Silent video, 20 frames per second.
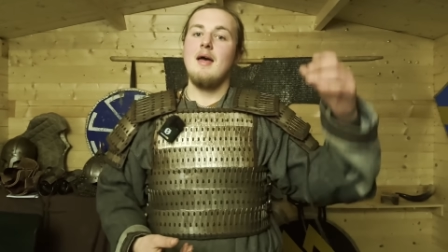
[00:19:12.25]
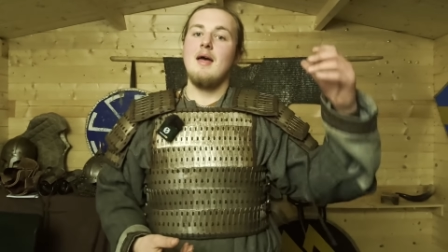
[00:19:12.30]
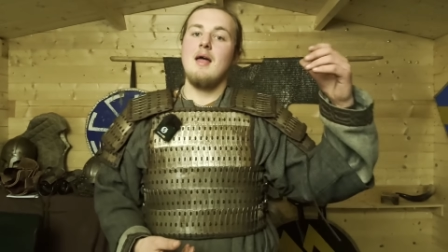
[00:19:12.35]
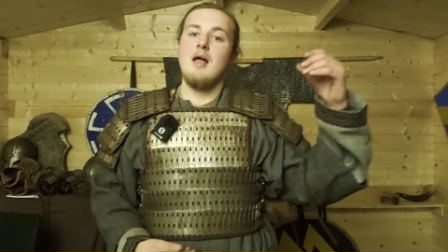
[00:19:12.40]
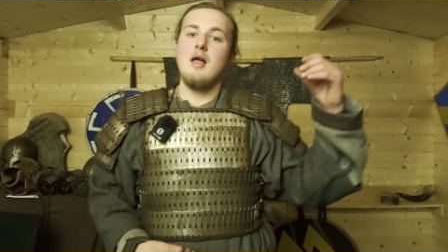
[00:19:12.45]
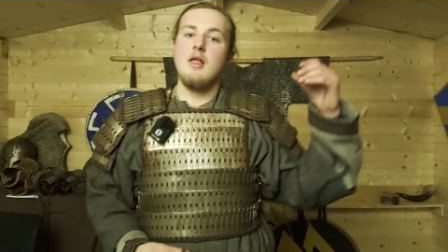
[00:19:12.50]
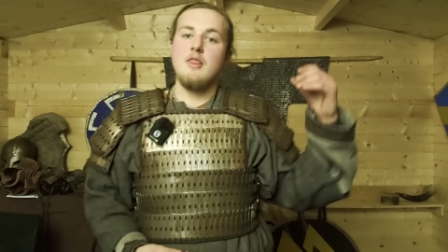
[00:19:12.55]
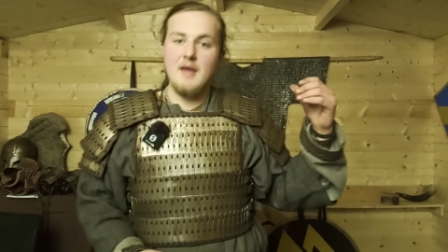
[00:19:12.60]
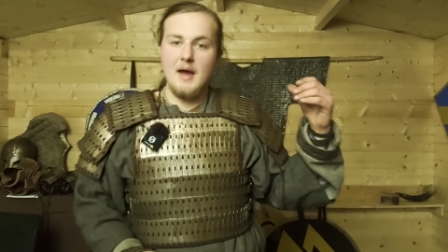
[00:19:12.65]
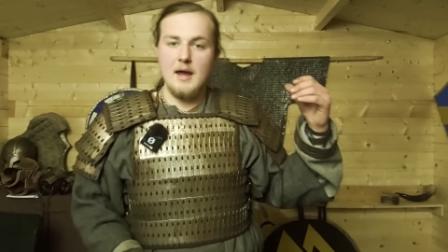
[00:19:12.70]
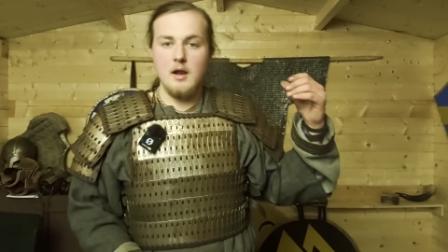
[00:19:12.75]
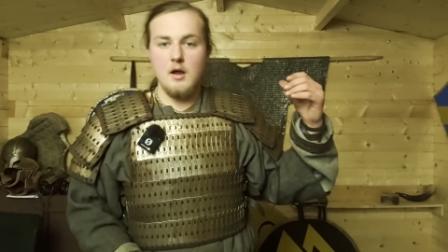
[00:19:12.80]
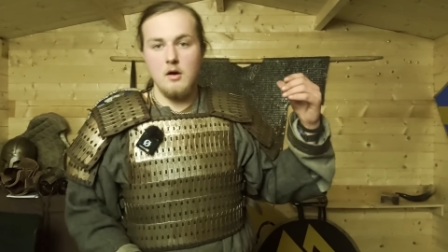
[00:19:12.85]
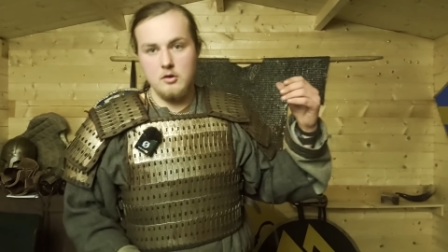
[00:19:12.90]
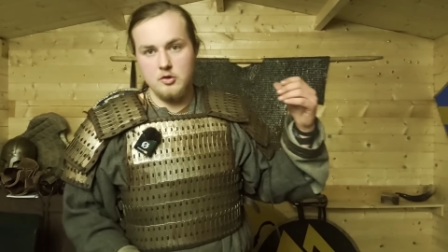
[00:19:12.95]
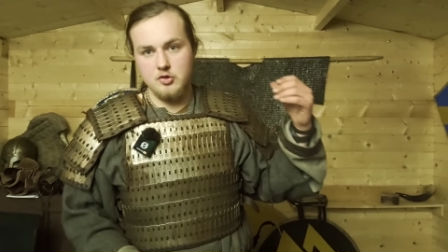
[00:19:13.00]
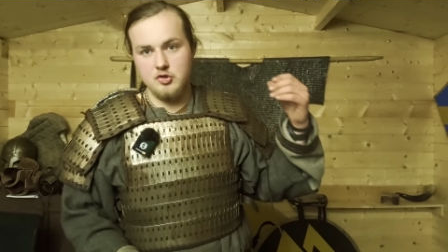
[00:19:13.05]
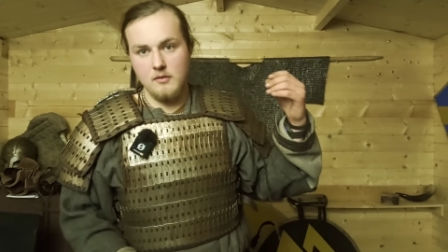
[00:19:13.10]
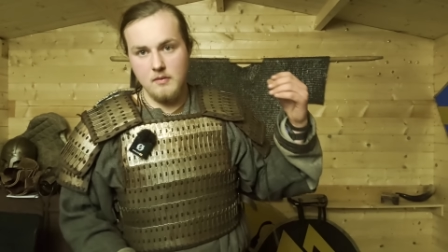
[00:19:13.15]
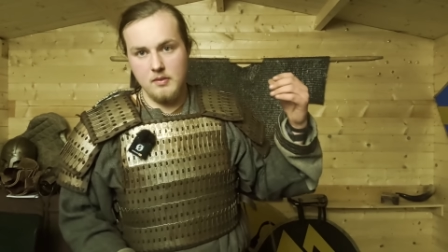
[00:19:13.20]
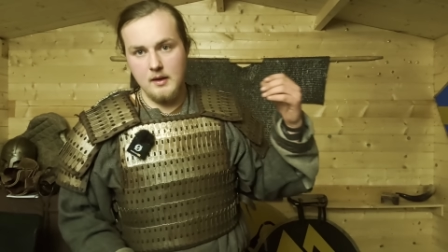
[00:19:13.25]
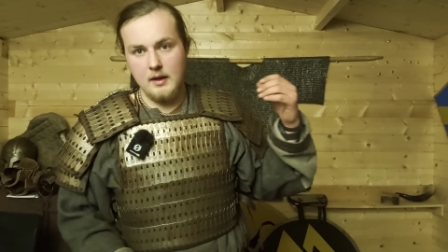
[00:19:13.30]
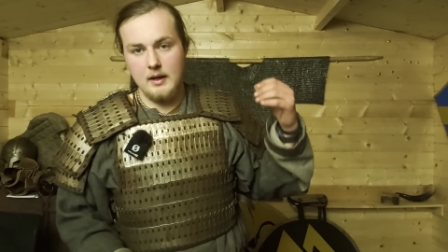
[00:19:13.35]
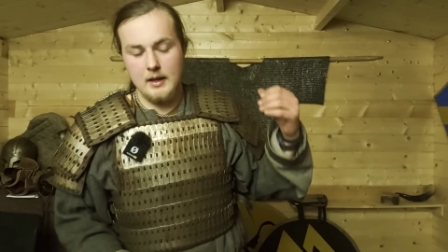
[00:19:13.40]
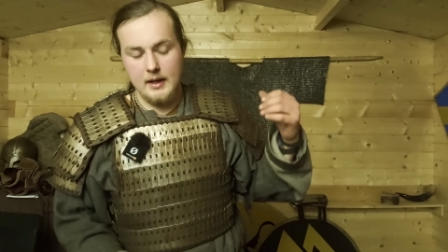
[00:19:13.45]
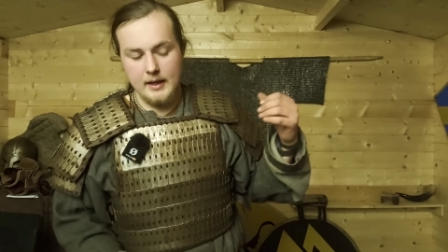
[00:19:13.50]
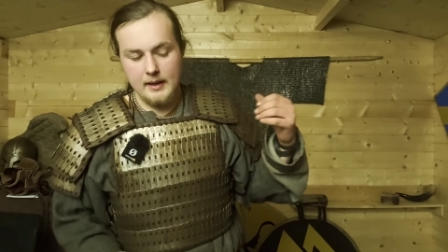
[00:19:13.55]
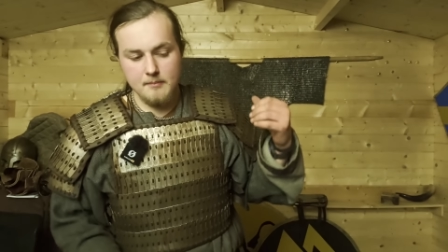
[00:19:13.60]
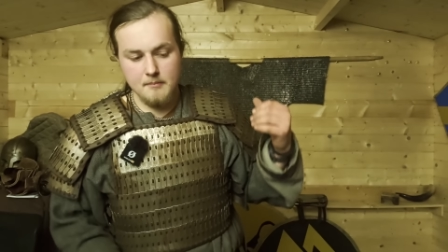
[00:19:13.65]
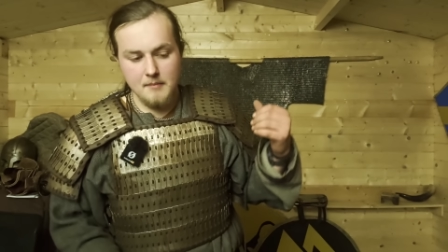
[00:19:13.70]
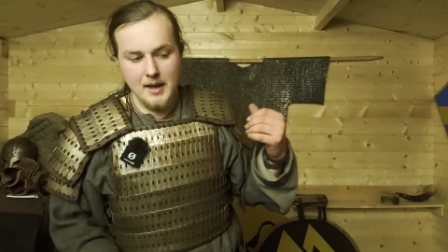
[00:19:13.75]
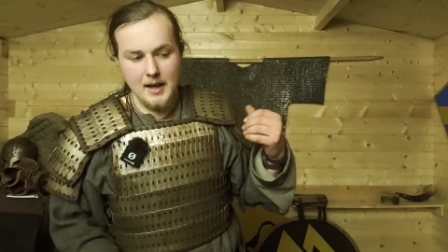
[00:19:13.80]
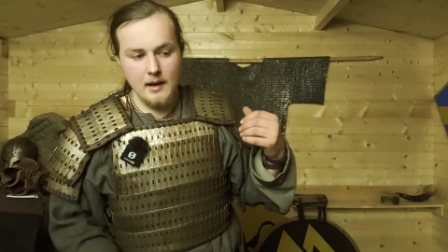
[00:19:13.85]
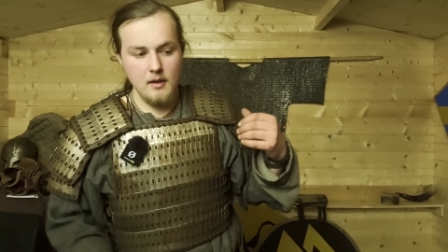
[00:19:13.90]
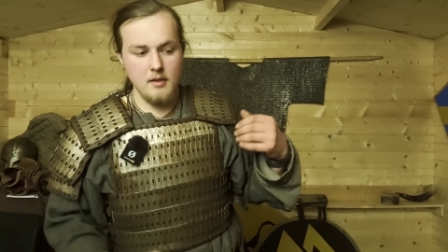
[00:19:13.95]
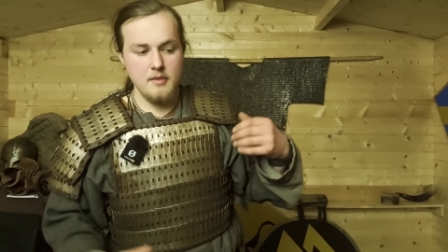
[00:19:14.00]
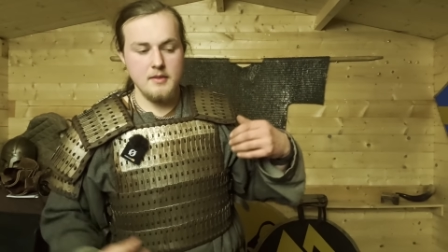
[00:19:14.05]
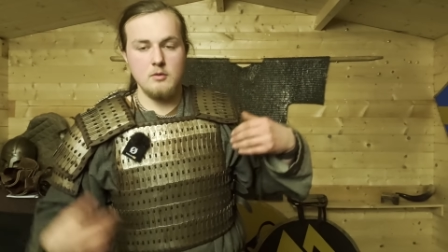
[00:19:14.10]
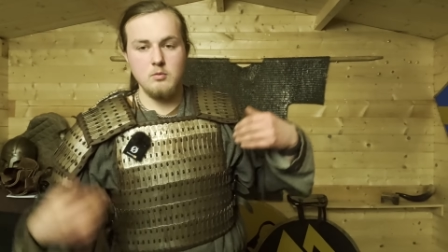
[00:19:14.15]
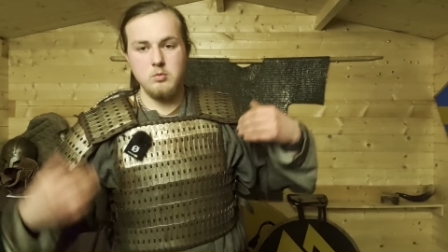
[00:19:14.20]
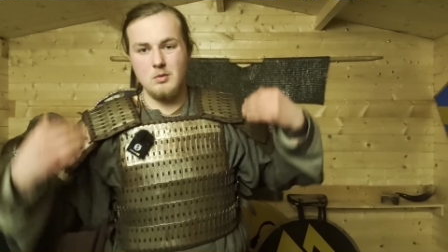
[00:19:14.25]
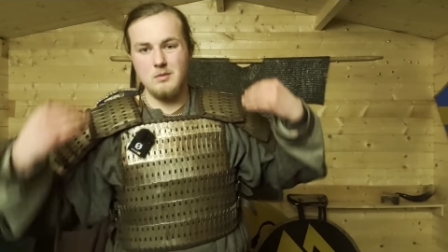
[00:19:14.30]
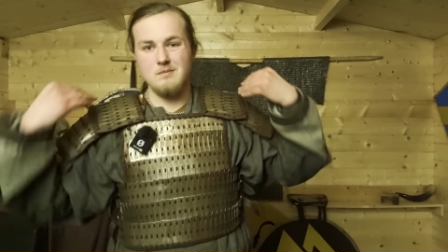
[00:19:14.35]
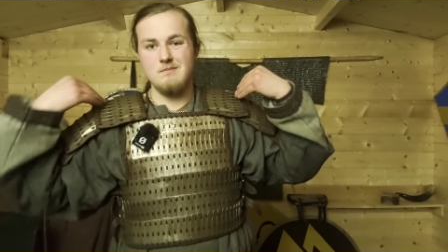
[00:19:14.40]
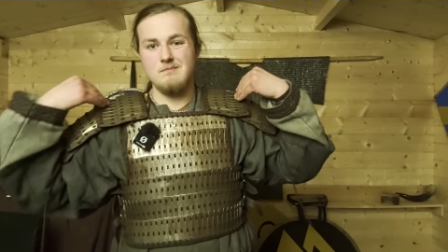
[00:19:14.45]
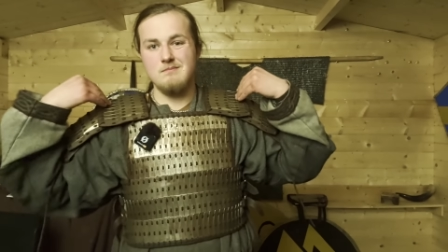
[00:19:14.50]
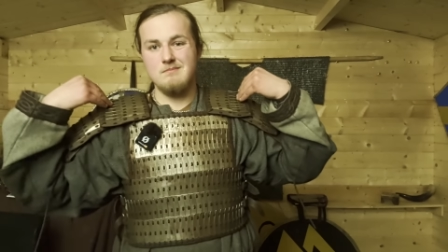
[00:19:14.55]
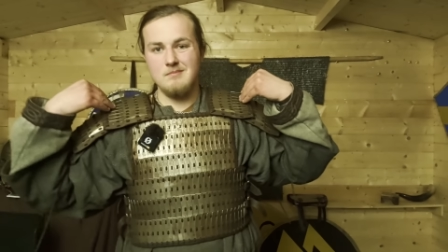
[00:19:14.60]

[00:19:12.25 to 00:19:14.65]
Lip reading: than on something like mail that will,